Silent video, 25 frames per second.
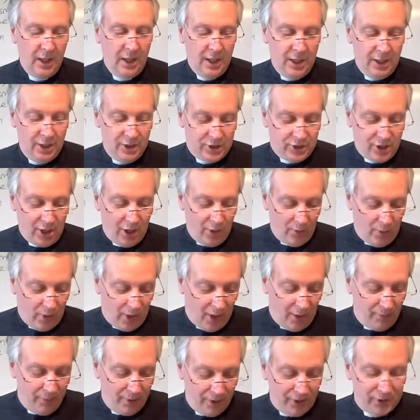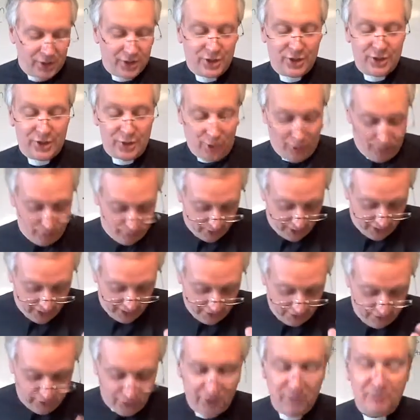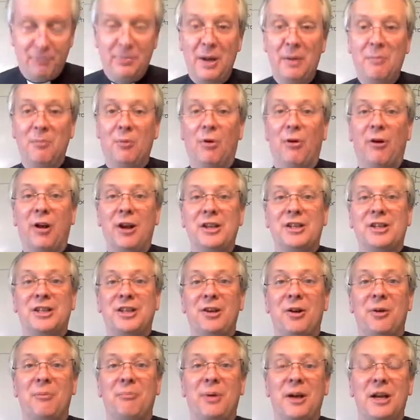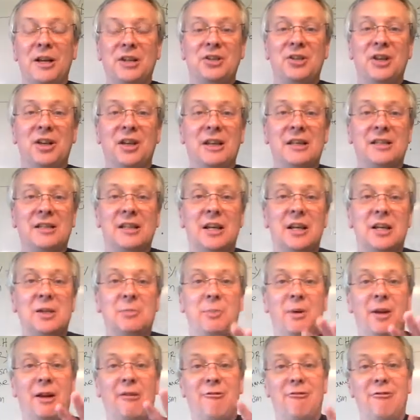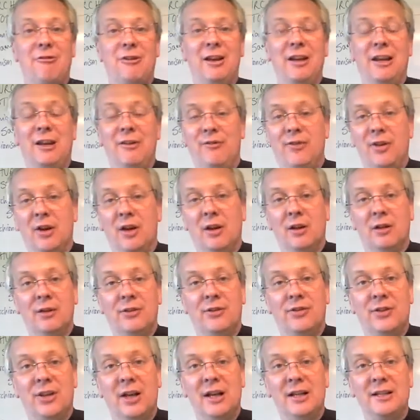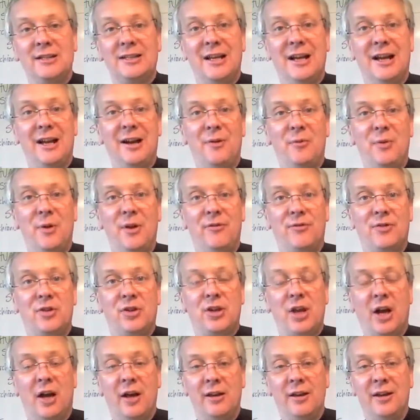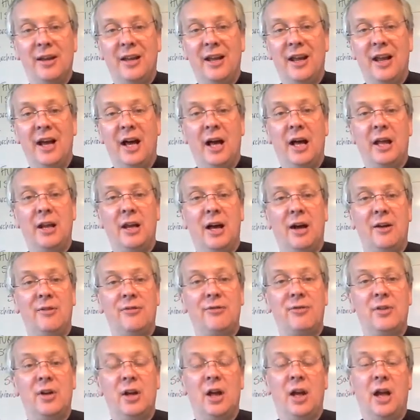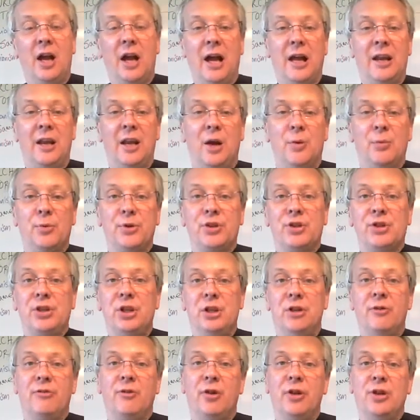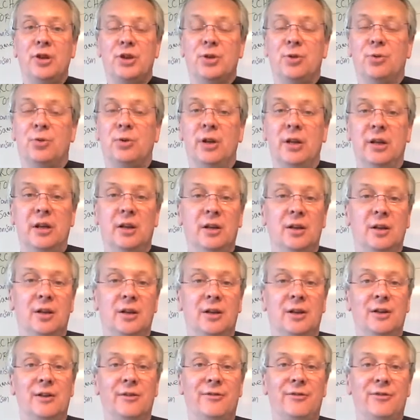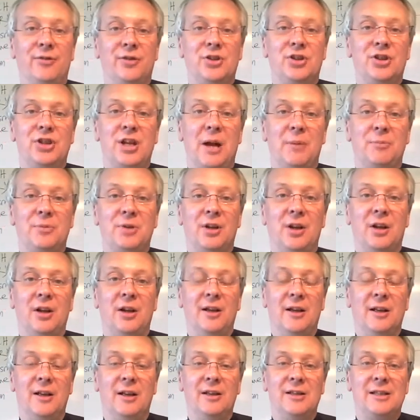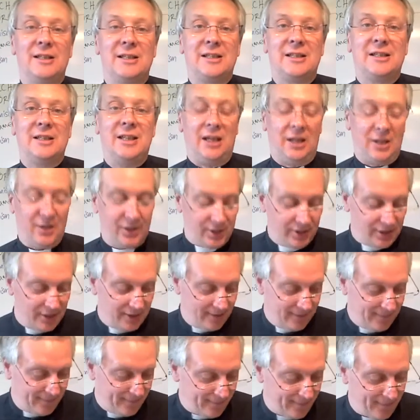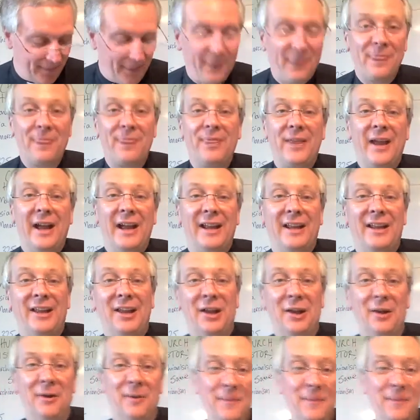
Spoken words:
So, I'm going to stop there. You've got a bit more, I see, on page 36, but I really feel that we've done enough. And I will see you very shortly for chapter 6. Thank you.